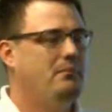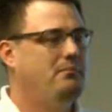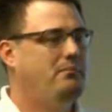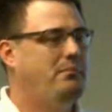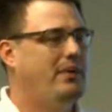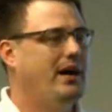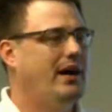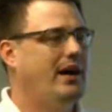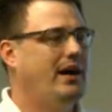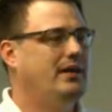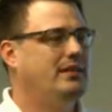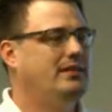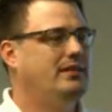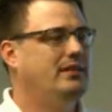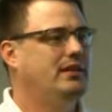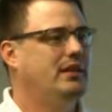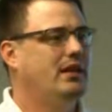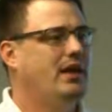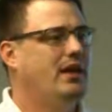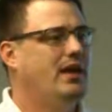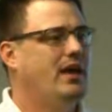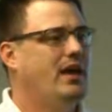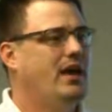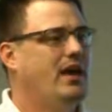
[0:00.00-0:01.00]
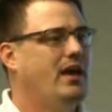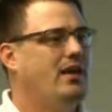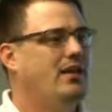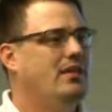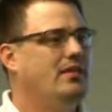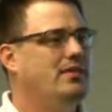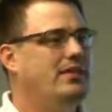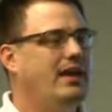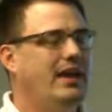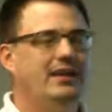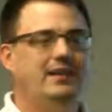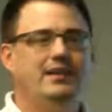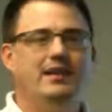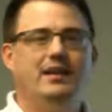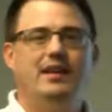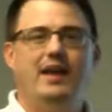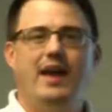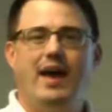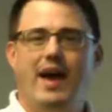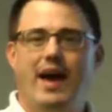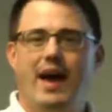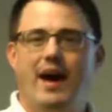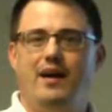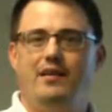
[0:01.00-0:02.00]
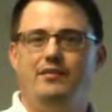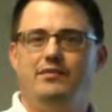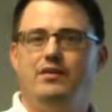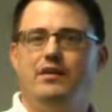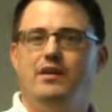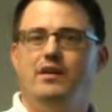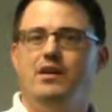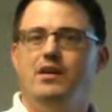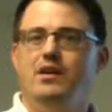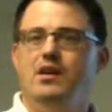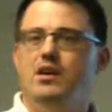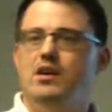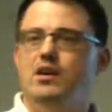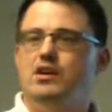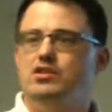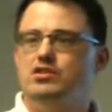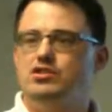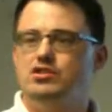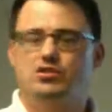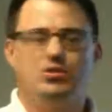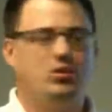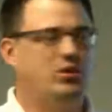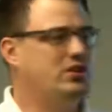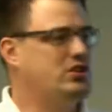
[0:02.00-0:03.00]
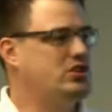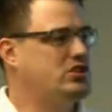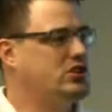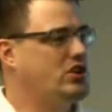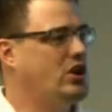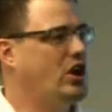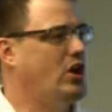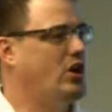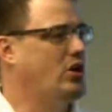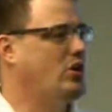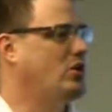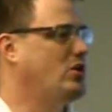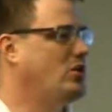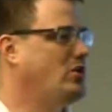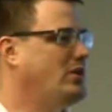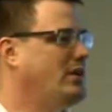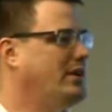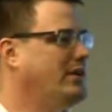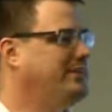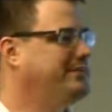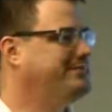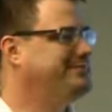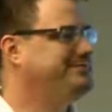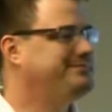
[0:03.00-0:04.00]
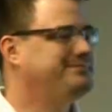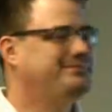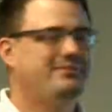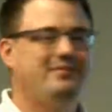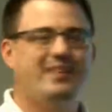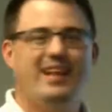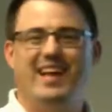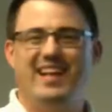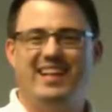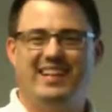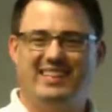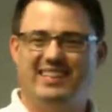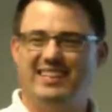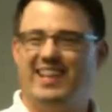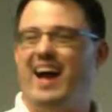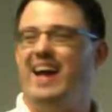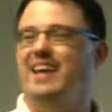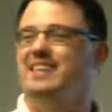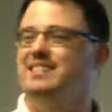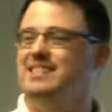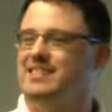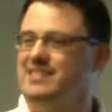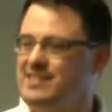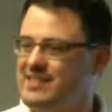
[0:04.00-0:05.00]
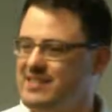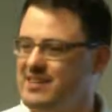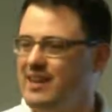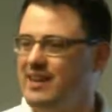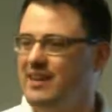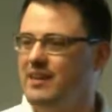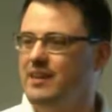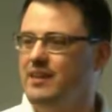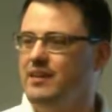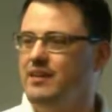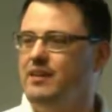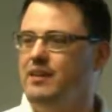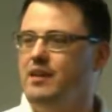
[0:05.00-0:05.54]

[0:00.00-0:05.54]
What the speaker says: but they did have source code licensing.